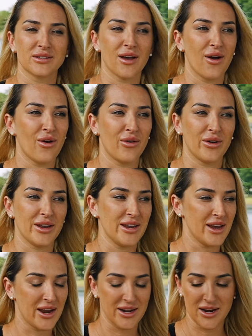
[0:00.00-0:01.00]
So he
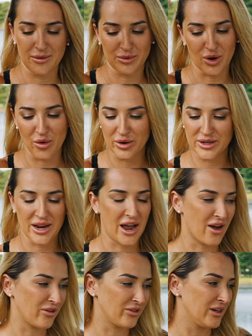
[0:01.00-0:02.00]
ended up going
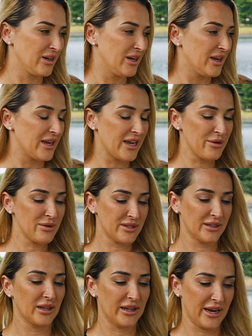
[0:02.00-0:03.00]
down. He was
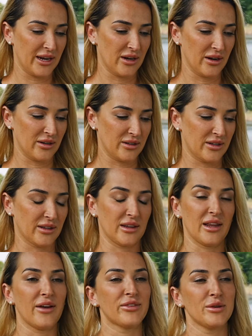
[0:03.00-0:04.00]
in the lane to the
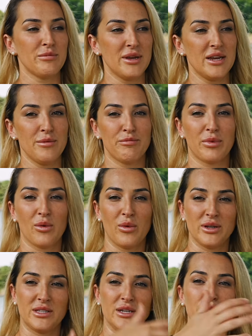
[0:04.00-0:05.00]
left of me, but
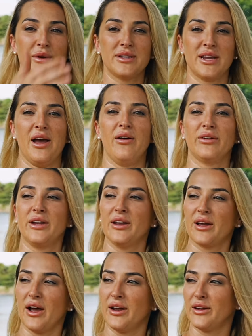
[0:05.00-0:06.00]
once he went down, he
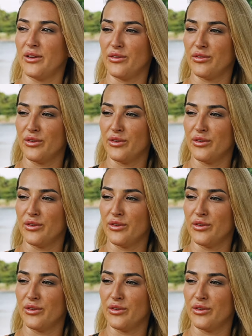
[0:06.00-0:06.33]
kind of